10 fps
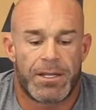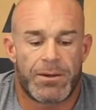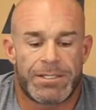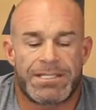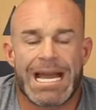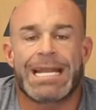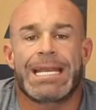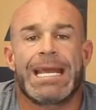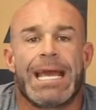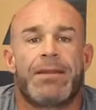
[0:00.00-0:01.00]

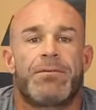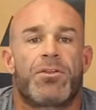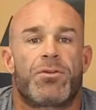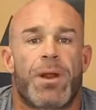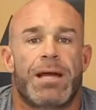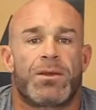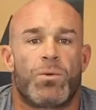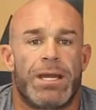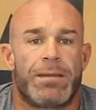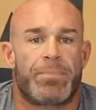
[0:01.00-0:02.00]
second hit throughout
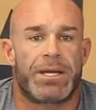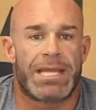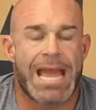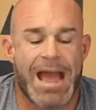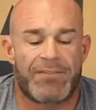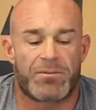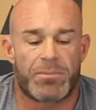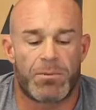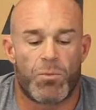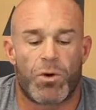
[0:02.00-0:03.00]
the week, but they have to
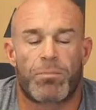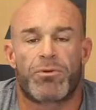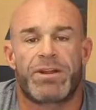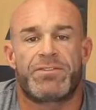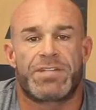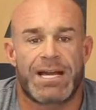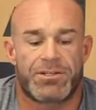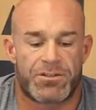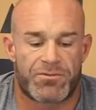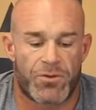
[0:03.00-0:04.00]
be more brief
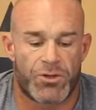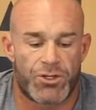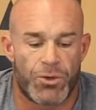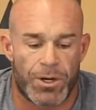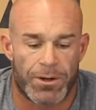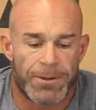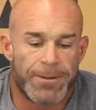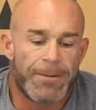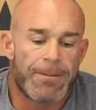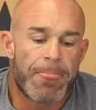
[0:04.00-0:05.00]
sessions for sure.
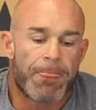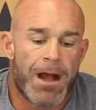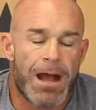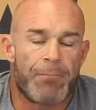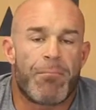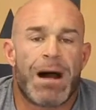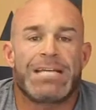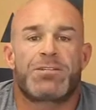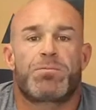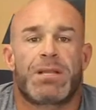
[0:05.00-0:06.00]

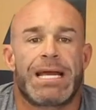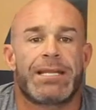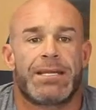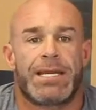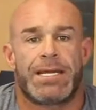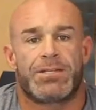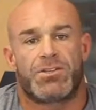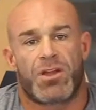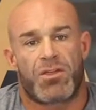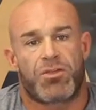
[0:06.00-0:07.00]
My split
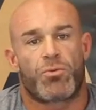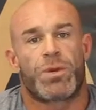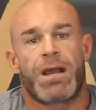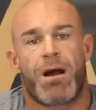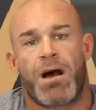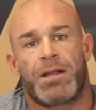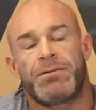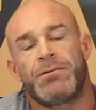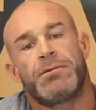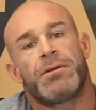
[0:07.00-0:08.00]
is 3
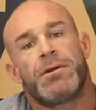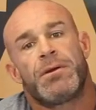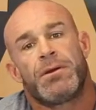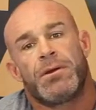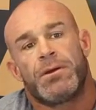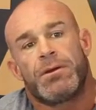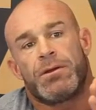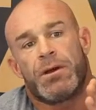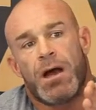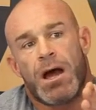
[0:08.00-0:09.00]
on,
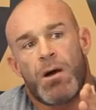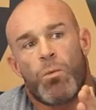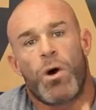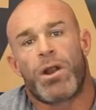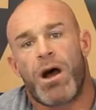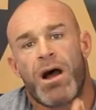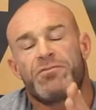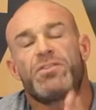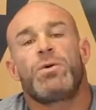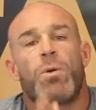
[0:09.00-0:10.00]
1
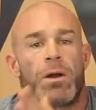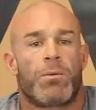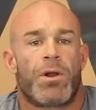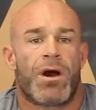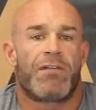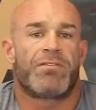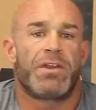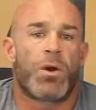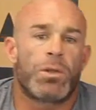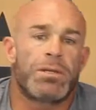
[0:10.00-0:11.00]
off, 2 on, 1 off. And
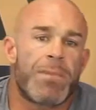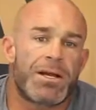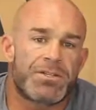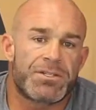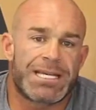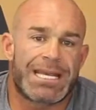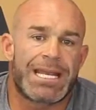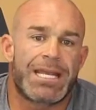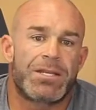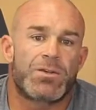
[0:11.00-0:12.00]
the only muscles that
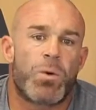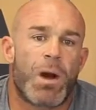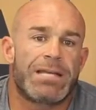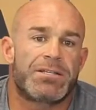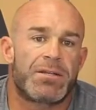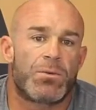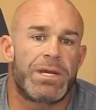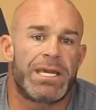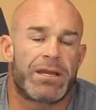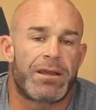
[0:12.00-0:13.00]
get hit twice in the
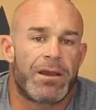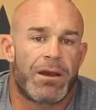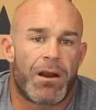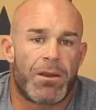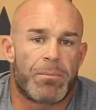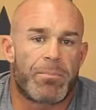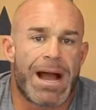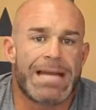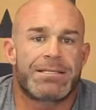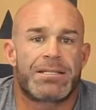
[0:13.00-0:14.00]
week are the
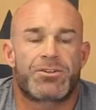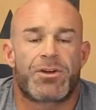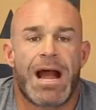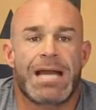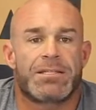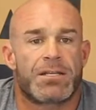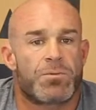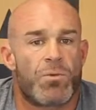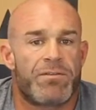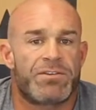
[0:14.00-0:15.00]
bis and the tris.
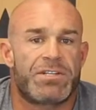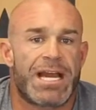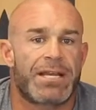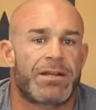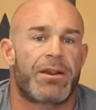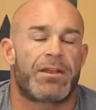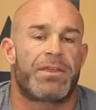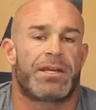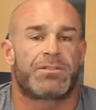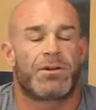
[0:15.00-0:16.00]
It's more of a secondary
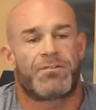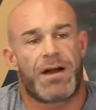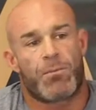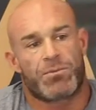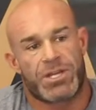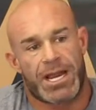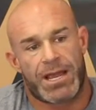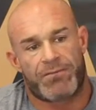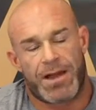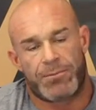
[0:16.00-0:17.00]
thing. So if
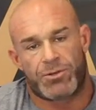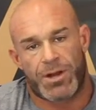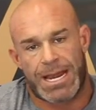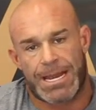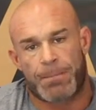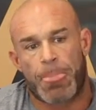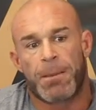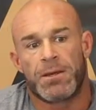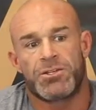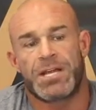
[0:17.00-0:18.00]
I'm training
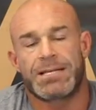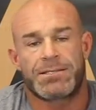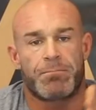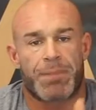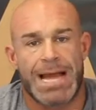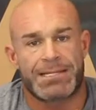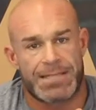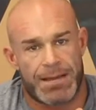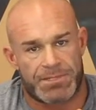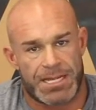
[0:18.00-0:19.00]
chest and
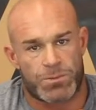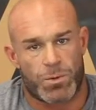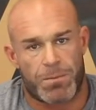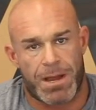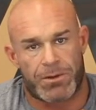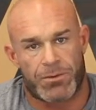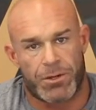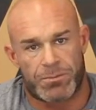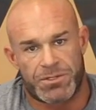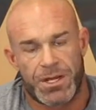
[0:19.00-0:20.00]
biceps, that's one of my
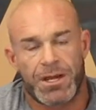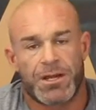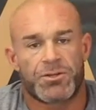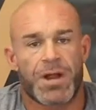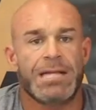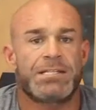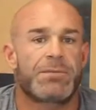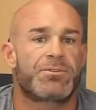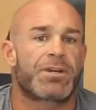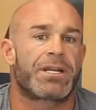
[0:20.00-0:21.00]
groups.
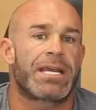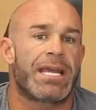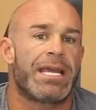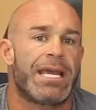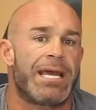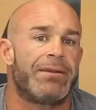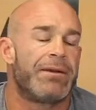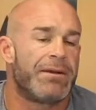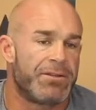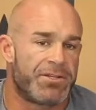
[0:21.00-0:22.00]
Triceps are going to get
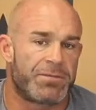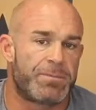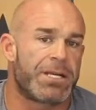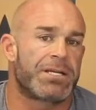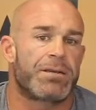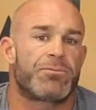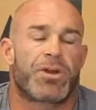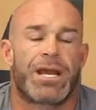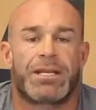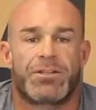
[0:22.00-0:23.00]
hit just because I'm
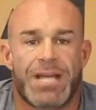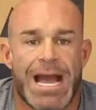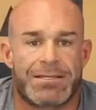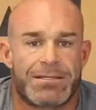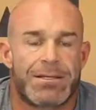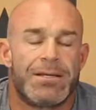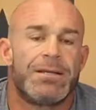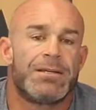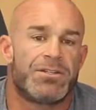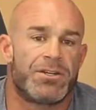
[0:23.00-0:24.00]
training chest.
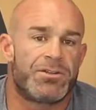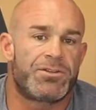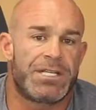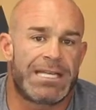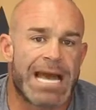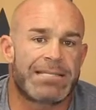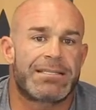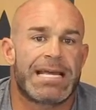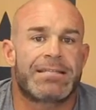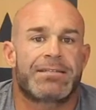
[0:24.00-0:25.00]
So you see,
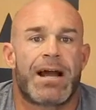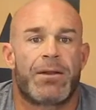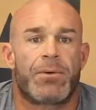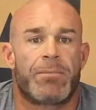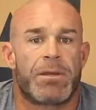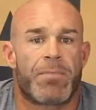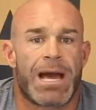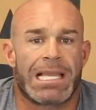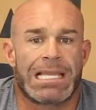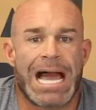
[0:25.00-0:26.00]
that's kind of what I mean
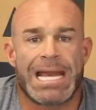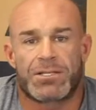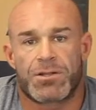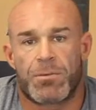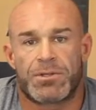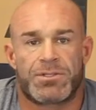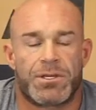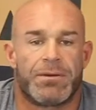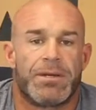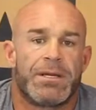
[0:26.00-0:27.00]
by a light.
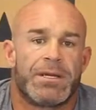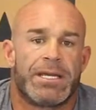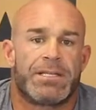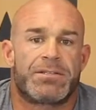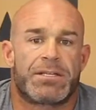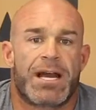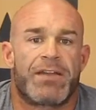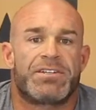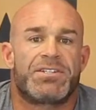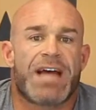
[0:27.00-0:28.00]
It's
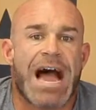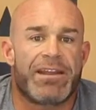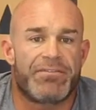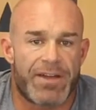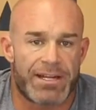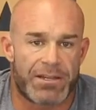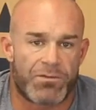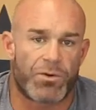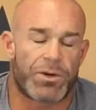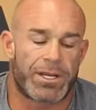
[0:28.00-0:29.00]
kind of a side effect
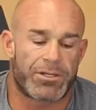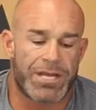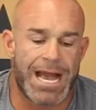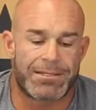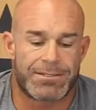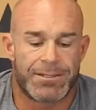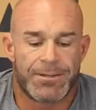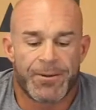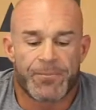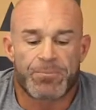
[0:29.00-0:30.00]
of working chest.
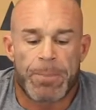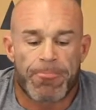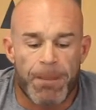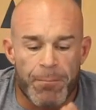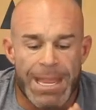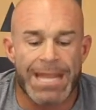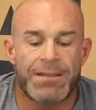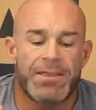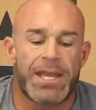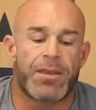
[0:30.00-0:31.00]
The
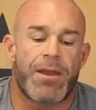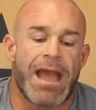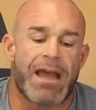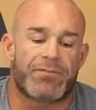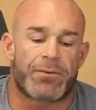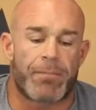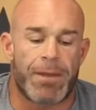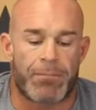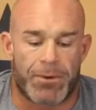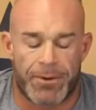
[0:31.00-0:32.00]
main thing you have to
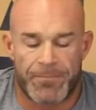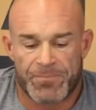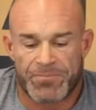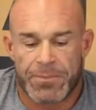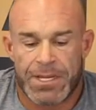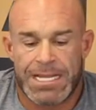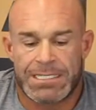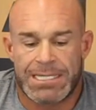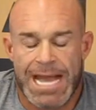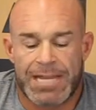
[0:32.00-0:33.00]
remember
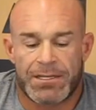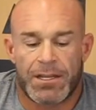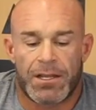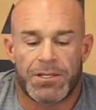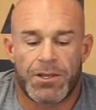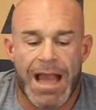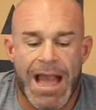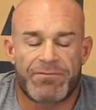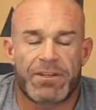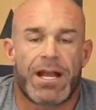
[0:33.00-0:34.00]
is that you
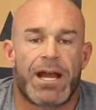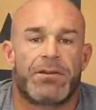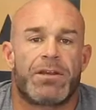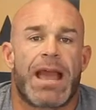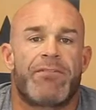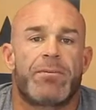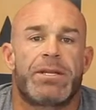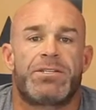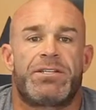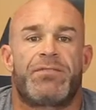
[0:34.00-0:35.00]
have to
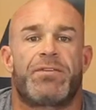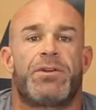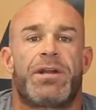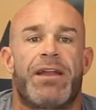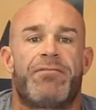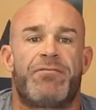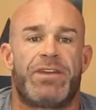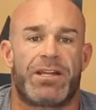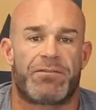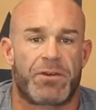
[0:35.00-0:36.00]
everybody's different. You got to
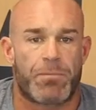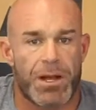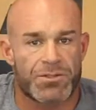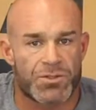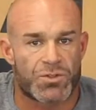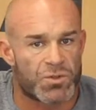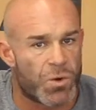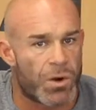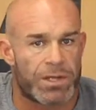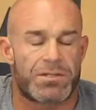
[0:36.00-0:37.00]
feel. If your muscle's
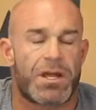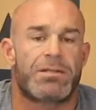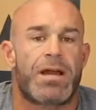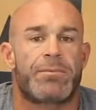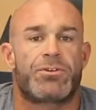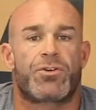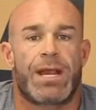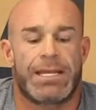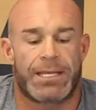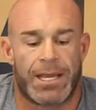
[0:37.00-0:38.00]
sore, it's not time to
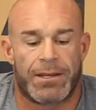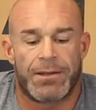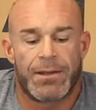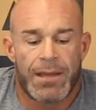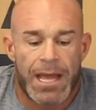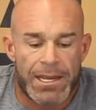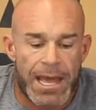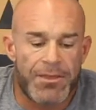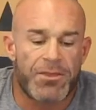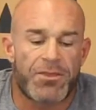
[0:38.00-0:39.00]
train again.
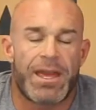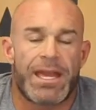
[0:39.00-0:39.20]
Another